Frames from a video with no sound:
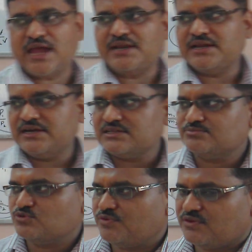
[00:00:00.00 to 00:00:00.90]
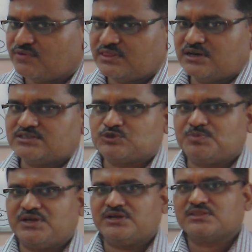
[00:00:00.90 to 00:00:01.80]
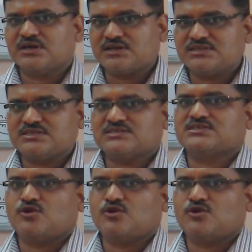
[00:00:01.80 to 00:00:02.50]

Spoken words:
and it is moving with the speed 36